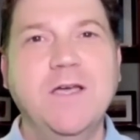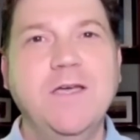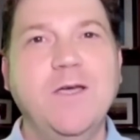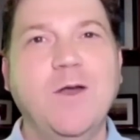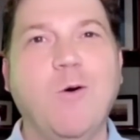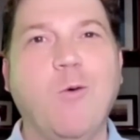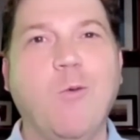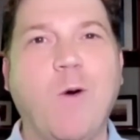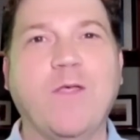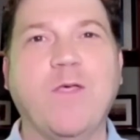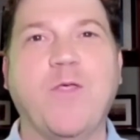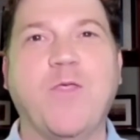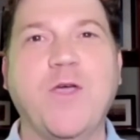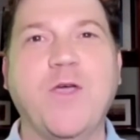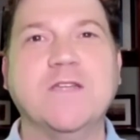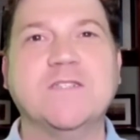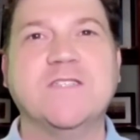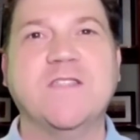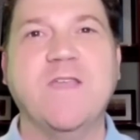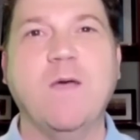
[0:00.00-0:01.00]
you know, one of the
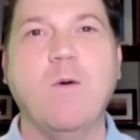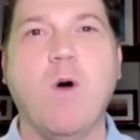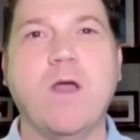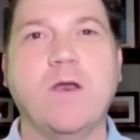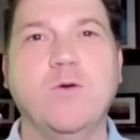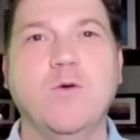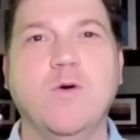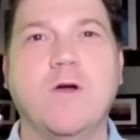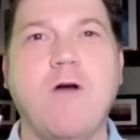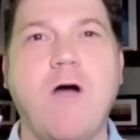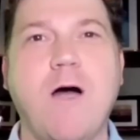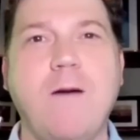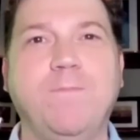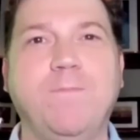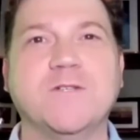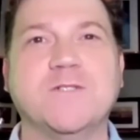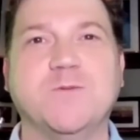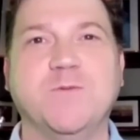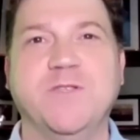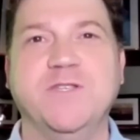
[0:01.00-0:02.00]
things that they wanted to
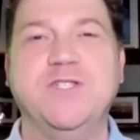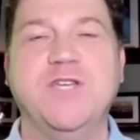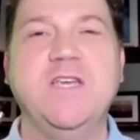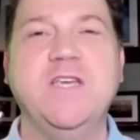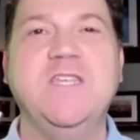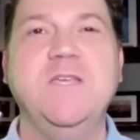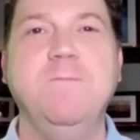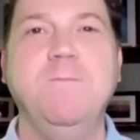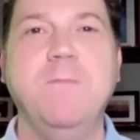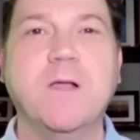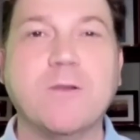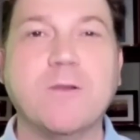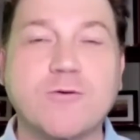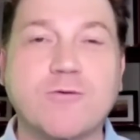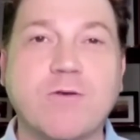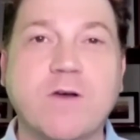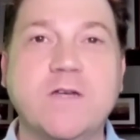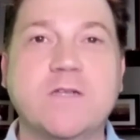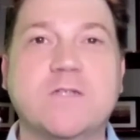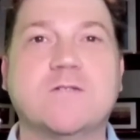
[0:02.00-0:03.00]
accomplish with the JT Miller
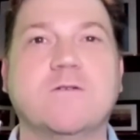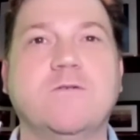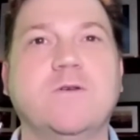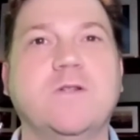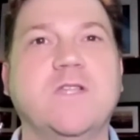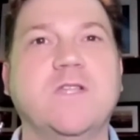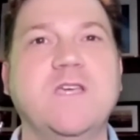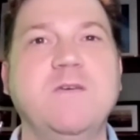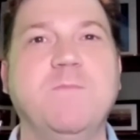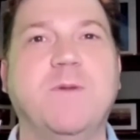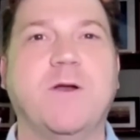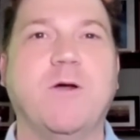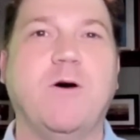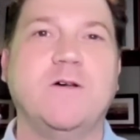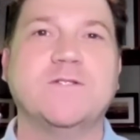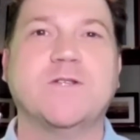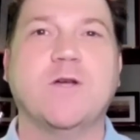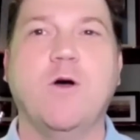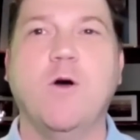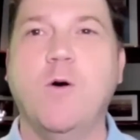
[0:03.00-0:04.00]
trade, certainly, but
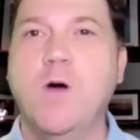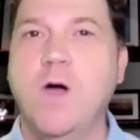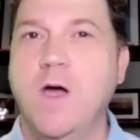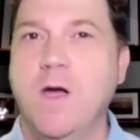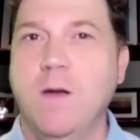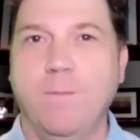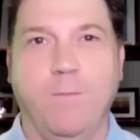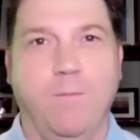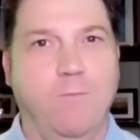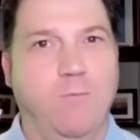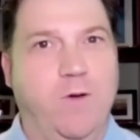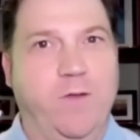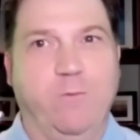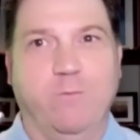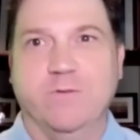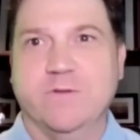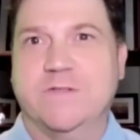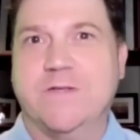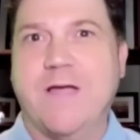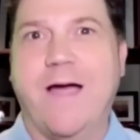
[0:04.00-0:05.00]
also
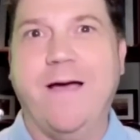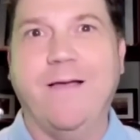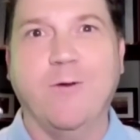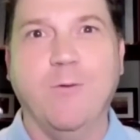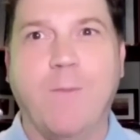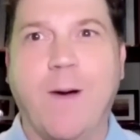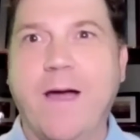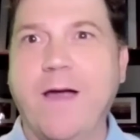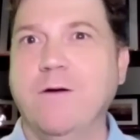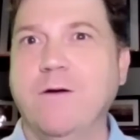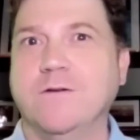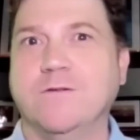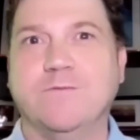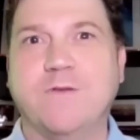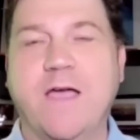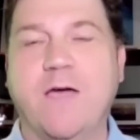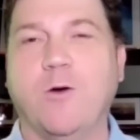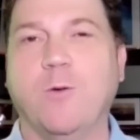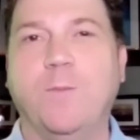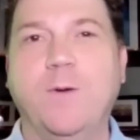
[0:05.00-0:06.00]
whether it was Tyler Myers or
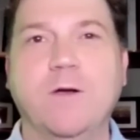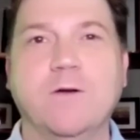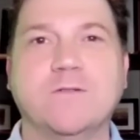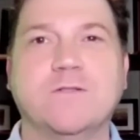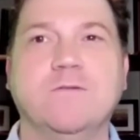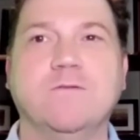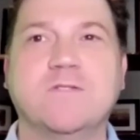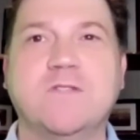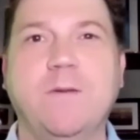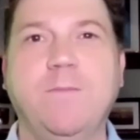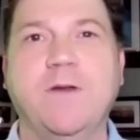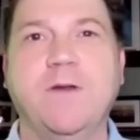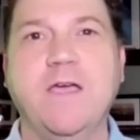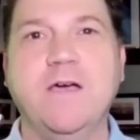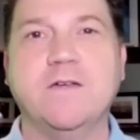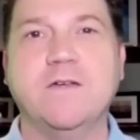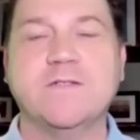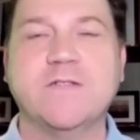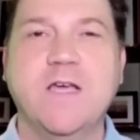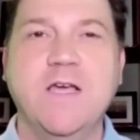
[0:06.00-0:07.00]
Tanner Pearson or somebody
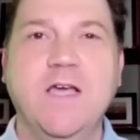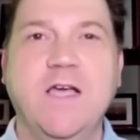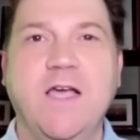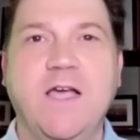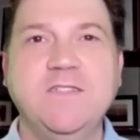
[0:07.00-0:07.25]
else.